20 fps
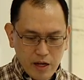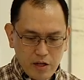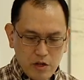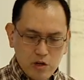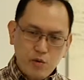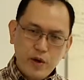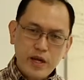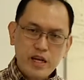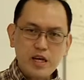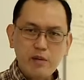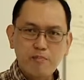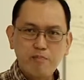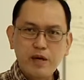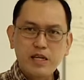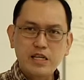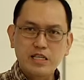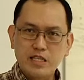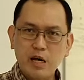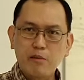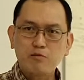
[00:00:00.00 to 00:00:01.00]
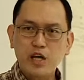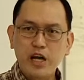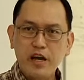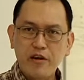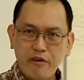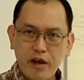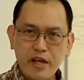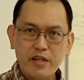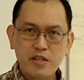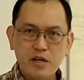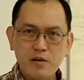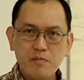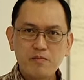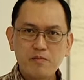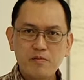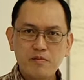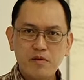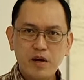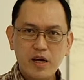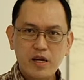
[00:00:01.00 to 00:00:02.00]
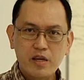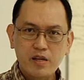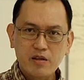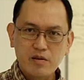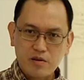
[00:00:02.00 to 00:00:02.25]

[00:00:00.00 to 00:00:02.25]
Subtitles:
don't know whether he picked the subject at random, right?